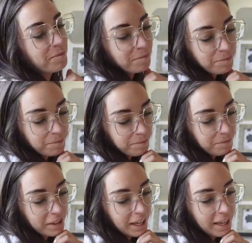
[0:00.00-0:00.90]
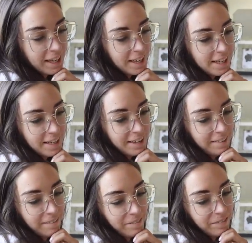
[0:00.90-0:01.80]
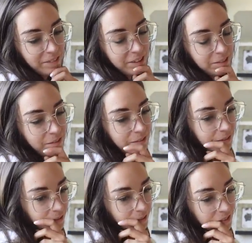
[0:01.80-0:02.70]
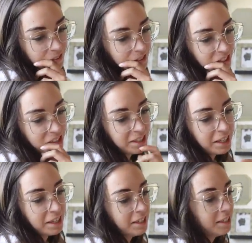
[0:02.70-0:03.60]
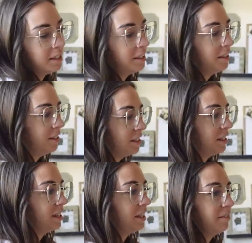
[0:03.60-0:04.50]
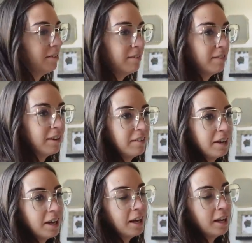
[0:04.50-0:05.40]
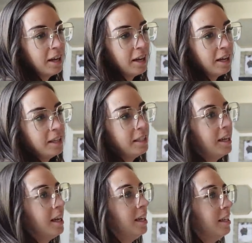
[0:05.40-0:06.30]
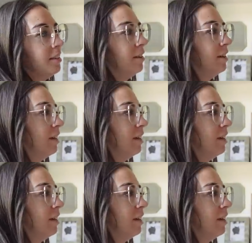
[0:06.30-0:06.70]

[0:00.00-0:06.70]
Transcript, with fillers: days four and five are the worst. Mm-hmm. She said usually. usually Today, uh,